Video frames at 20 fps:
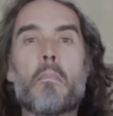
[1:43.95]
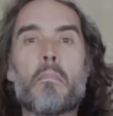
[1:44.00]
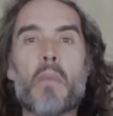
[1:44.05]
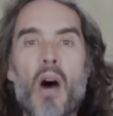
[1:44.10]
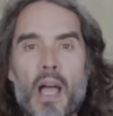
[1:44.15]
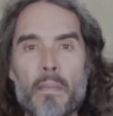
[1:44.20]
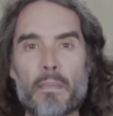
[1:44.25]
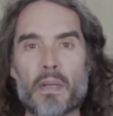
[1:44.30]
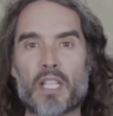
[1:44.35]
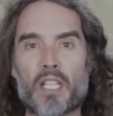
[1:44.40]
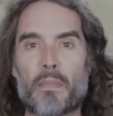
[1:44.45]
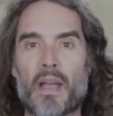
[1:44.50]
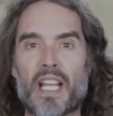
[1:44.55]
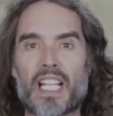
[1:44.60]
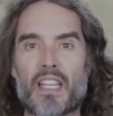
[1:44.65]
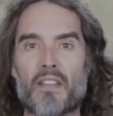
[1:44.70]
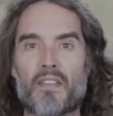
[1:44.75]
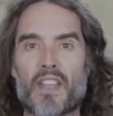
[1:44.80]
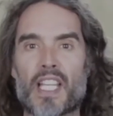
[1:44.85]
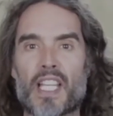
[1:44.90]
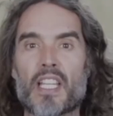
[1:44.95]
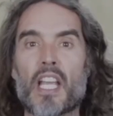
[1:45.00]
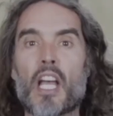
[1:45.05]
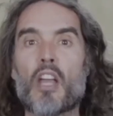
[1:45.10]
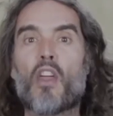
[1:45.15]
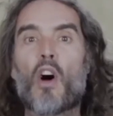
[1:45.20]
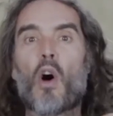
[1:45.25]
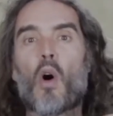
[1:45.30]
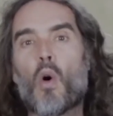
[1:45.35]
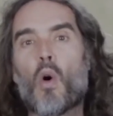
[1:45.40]
My perspective is
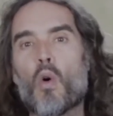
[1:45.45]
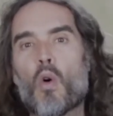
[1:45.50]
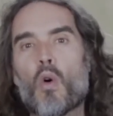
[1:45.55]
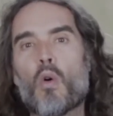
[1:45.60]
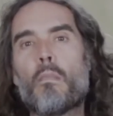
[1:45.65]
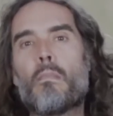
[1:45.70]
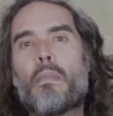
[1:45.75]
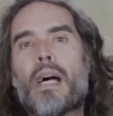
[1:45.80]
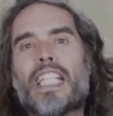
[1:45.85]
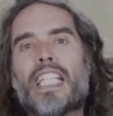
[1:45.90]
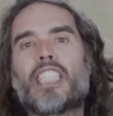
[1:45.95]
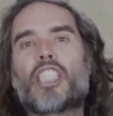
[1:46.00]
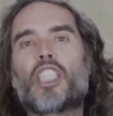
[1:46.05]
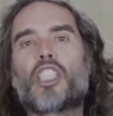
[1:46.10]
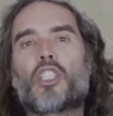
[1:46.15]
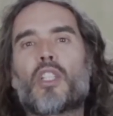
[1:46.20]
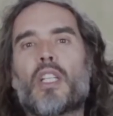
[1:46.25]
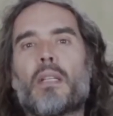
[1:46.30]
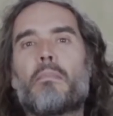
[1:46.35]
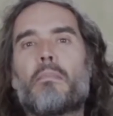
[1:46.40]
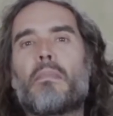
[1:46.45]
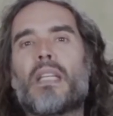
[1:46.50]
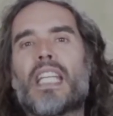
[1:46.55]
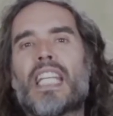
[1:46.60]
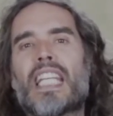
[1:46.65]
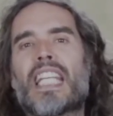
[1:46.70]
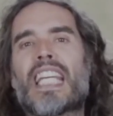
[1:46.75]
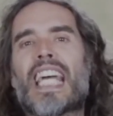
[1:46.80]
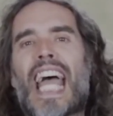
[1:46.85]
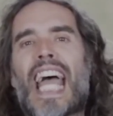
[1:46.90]
that all mainstream
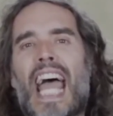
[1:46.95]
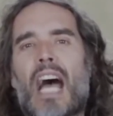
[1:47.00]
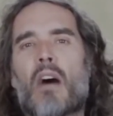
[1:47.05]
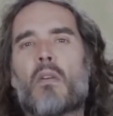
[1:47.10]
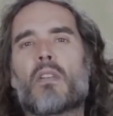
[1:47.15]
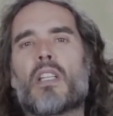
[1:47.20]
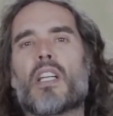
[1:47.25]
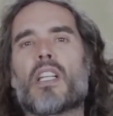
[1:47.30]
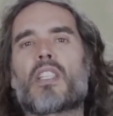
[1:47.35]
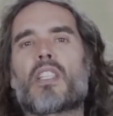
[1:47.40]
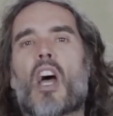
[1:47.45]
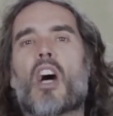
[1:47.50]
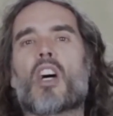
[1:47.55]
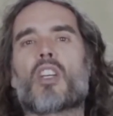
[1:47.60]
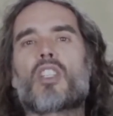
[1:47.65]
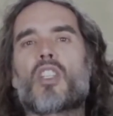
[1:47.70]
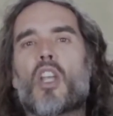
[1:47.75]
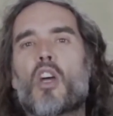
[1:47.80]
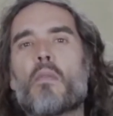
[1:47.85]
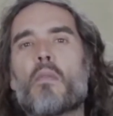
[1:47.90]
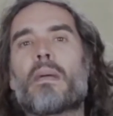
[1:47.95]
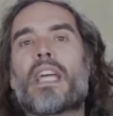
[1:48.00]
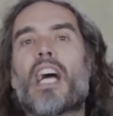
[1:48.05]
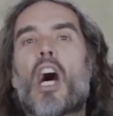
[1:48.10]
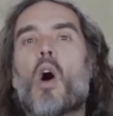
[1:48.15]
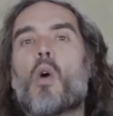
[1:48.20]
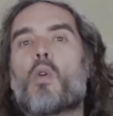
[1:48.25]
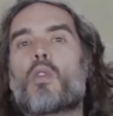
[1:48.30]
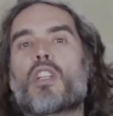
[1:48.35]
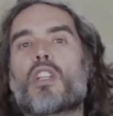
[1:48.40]
media outlets are so
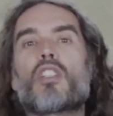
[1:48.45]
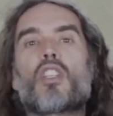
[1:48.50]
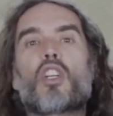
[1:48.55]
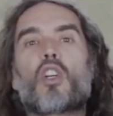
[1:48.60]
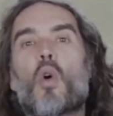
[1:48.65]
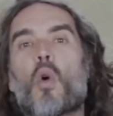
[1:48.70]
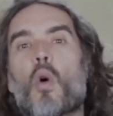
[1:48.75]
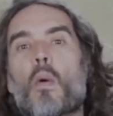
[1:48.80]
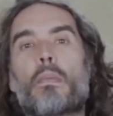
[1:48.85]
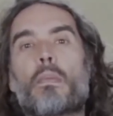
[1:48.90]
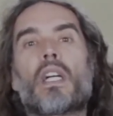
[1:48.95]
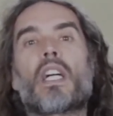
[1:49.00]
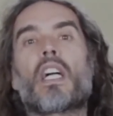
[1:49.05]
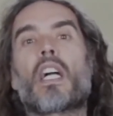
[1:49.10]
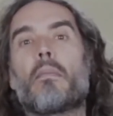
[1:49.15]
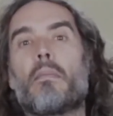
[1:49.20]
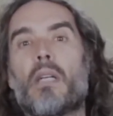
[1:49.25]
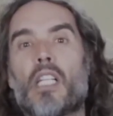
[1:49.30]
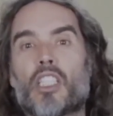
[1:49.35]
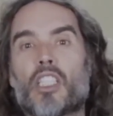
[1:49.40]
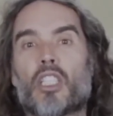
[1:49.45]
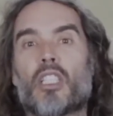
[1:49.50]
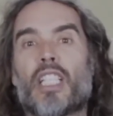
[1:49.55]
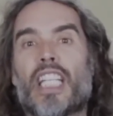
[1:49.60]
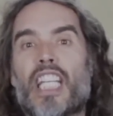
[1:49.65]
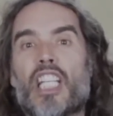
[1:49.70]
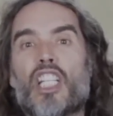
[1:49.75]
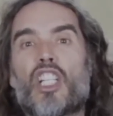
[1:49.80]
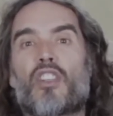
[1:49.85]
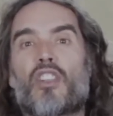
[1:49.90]
beholden to corporate and commercial
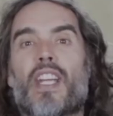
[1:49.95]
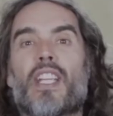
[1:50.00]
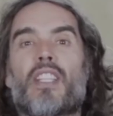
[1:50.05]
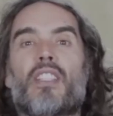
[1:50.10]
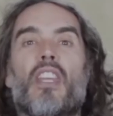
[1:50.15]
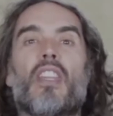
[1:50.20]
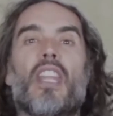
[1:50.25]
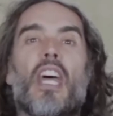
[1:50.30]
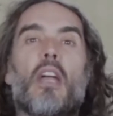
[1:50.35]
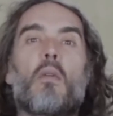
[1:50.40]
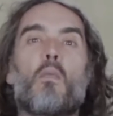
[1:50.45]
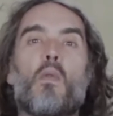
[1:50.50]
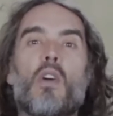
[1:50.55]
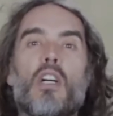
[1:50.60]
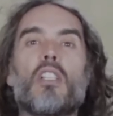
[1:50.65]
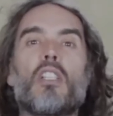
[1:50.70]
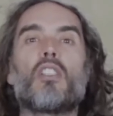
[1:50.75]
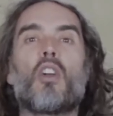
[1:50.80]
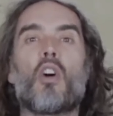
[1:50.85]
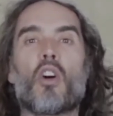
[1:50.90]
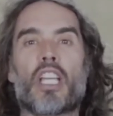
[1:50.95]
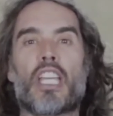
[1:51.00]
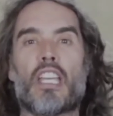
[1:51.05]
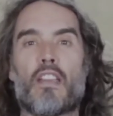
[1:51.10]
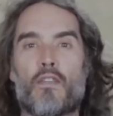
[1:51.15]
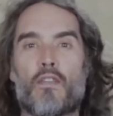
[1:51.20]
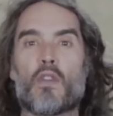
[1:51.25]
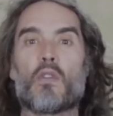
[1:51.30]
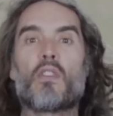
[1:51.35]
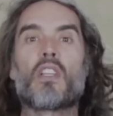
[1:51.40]
interests that they will not
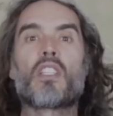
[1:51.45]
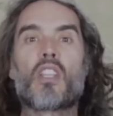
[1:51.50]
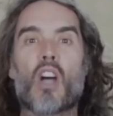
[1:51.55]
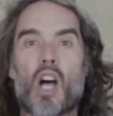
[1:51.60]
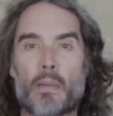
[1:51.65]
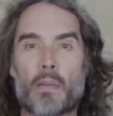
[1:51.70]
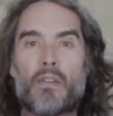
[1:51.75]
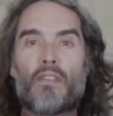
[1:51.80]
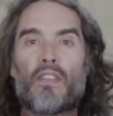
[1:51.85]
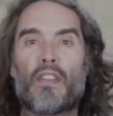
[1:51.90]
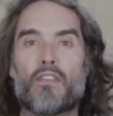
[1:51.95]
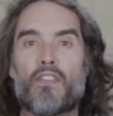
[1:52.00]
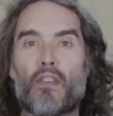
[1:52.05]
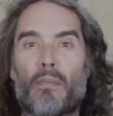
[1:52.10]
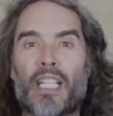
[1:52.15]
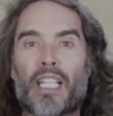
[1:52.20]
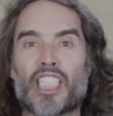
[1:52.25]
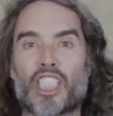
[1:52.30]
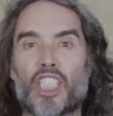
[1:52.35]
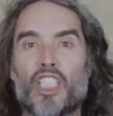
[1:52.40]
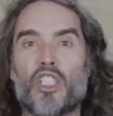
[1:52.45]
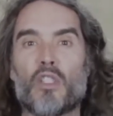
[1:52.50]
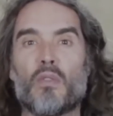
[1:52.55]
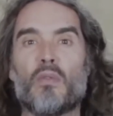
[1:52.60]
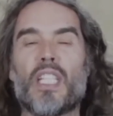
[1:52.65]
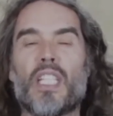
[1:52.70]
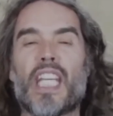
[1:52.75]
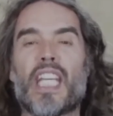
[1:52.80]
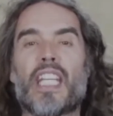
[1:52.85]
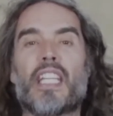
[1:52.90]
give you the type of information you
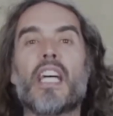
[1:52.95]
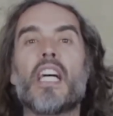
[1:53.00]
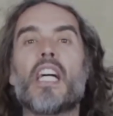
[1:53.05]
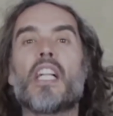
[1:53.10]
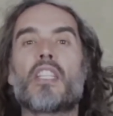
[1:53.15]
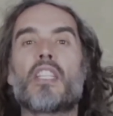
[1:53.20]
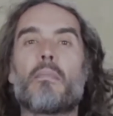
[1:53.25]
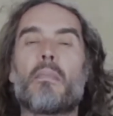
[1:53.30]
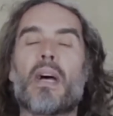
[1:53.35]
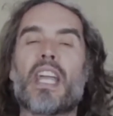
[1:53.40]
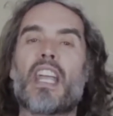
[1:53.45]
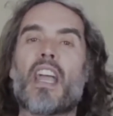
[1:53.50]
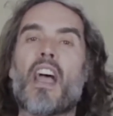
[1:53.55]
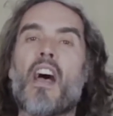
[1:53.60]
need to make